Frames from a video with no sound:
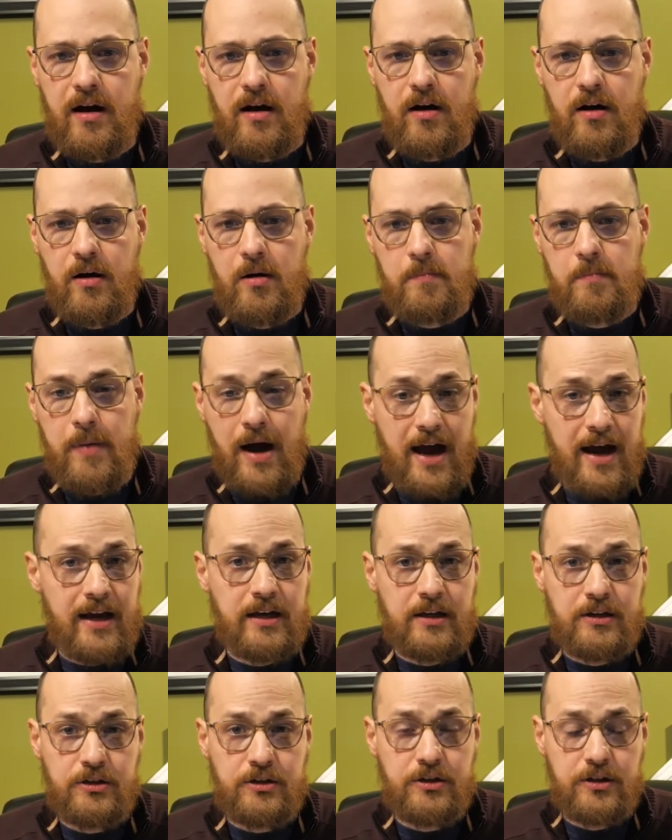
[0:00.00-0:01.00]
uh,
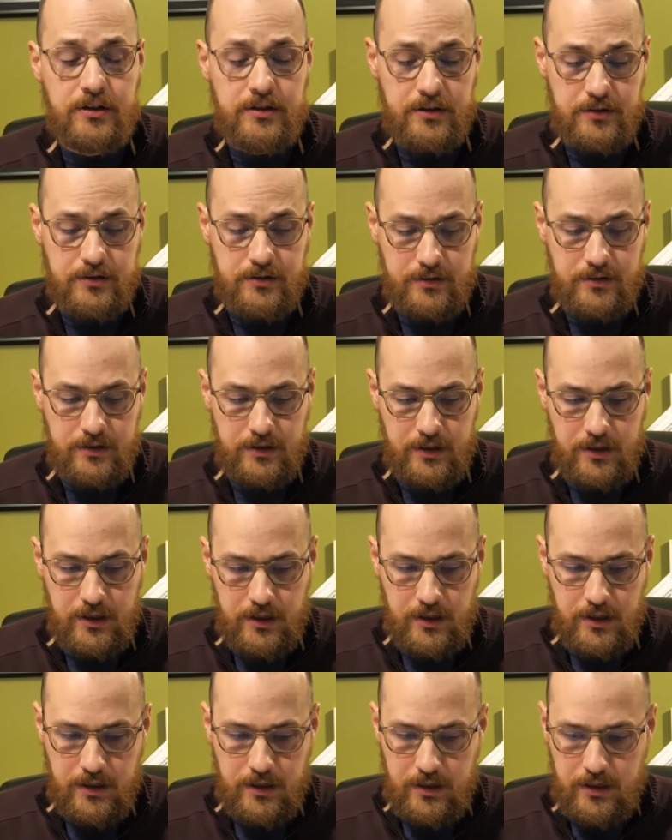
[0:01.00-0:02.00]
by Jesus.
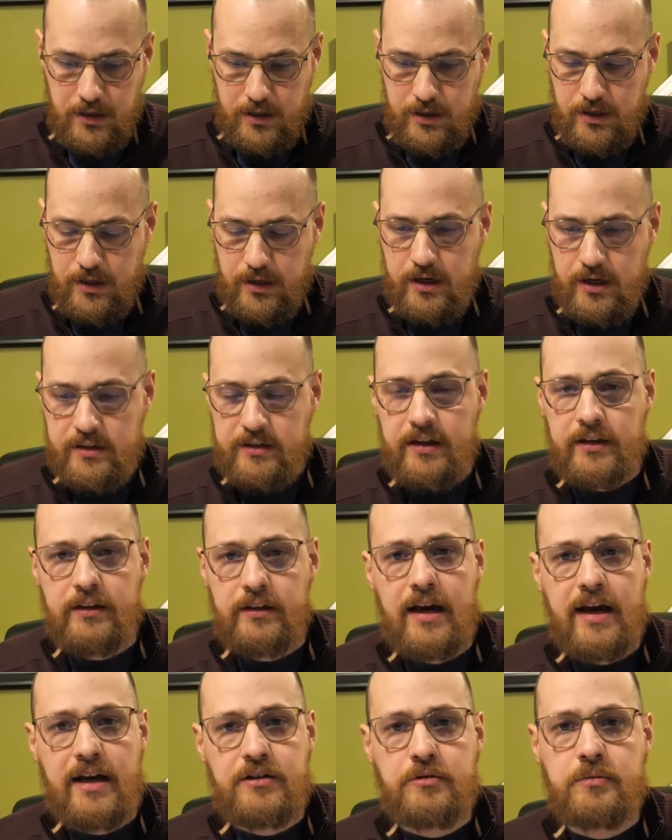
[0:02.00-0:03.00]
And then
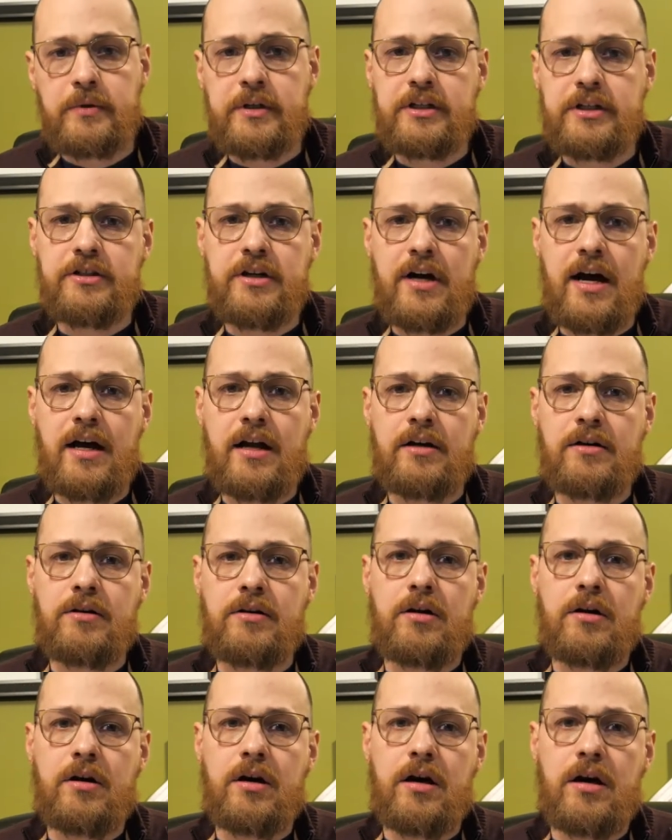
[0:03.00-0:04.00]
last week,
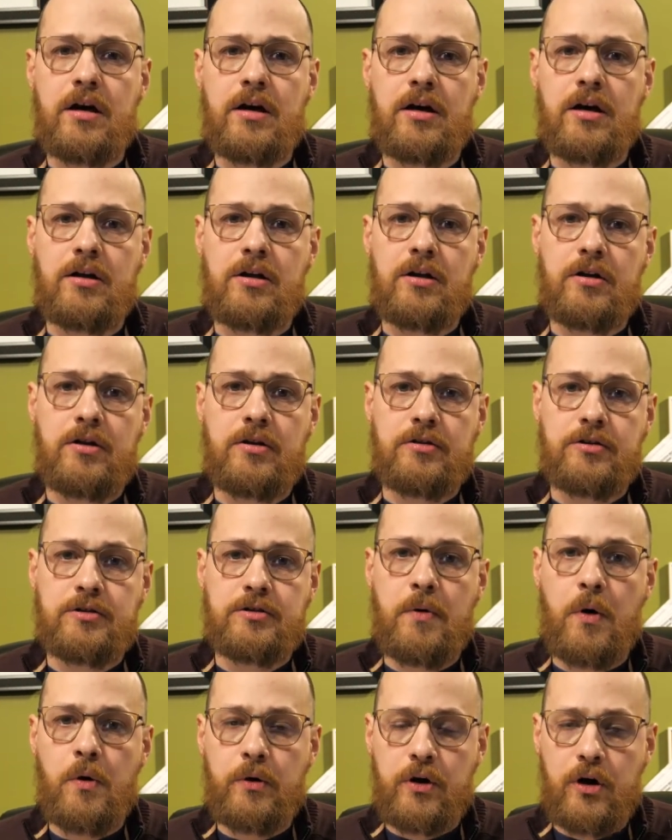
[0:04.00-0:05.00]
John uh,
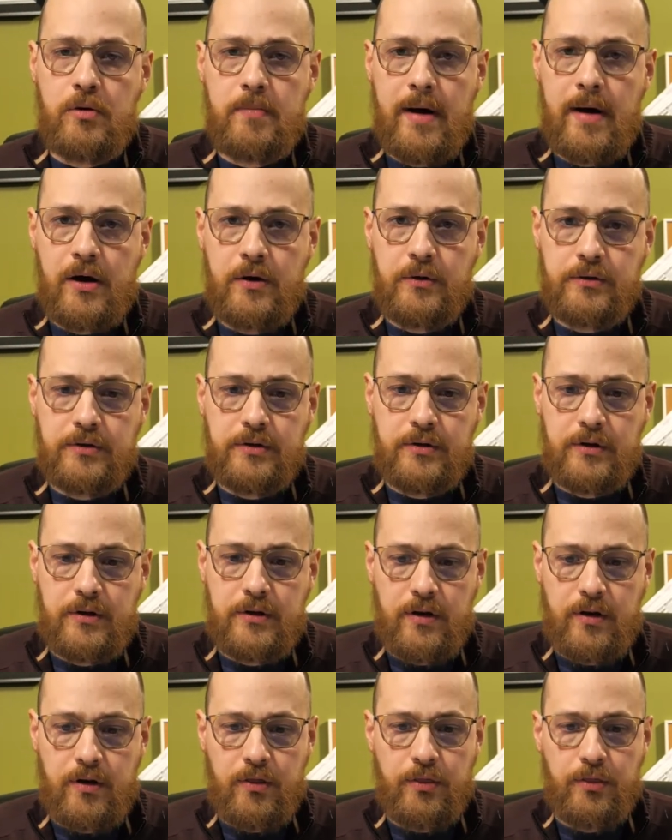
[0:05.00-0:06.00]
spoke about
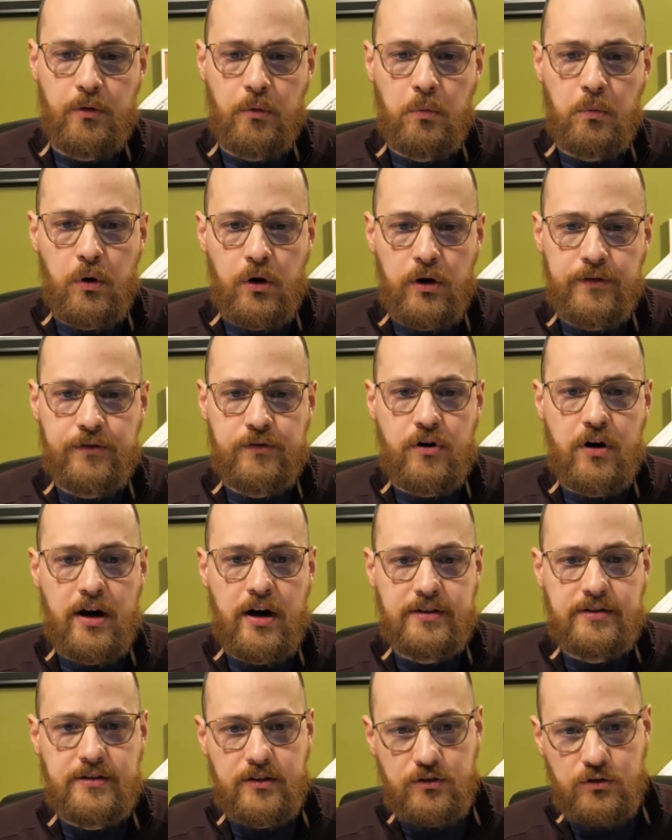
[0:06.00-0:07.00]
uh, the Word of
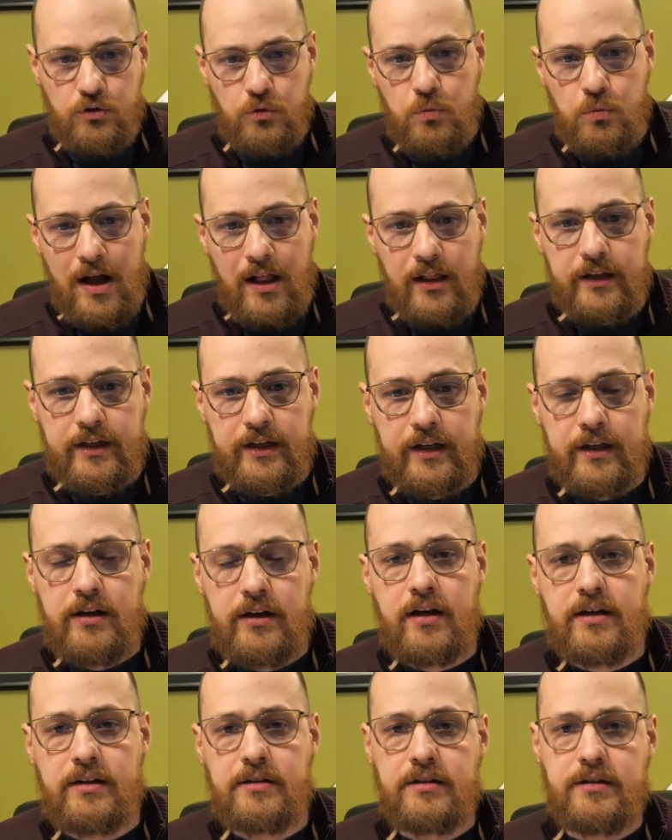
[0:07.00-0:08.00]
Christ dwelling in
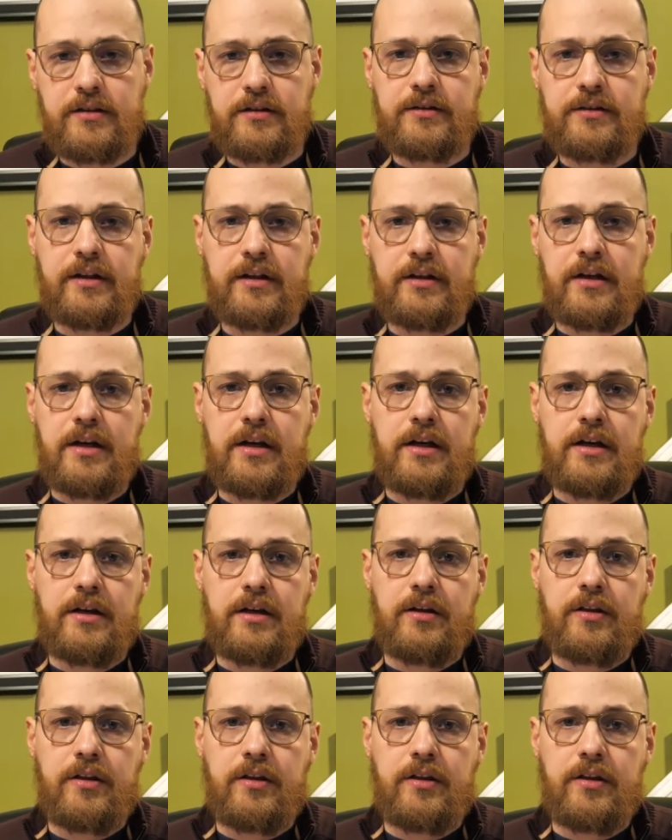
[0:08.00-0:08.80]
us, that,